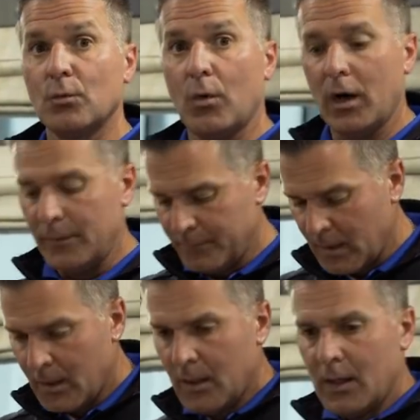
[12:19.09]
One,
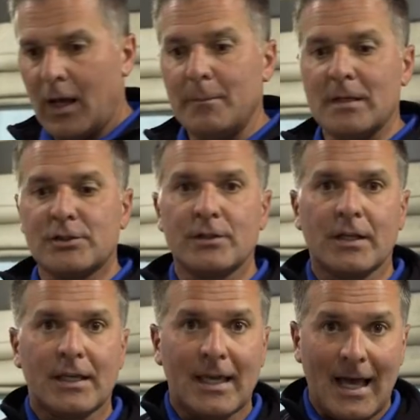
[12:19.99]
I mentioned
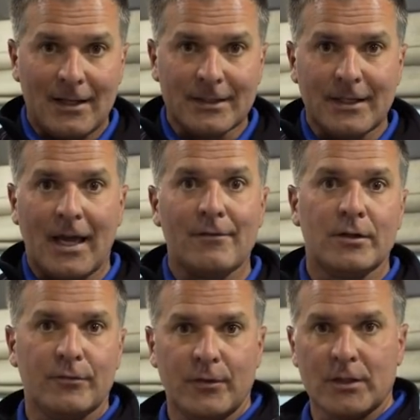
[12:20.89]
the galley
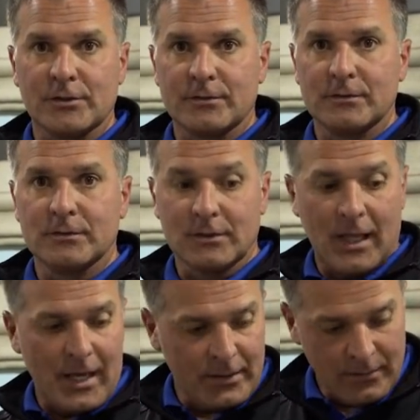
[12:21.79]
having a flush
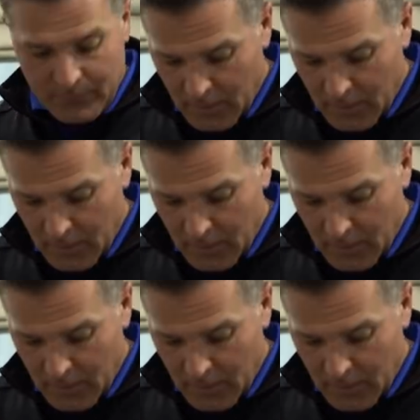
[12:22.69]
slide.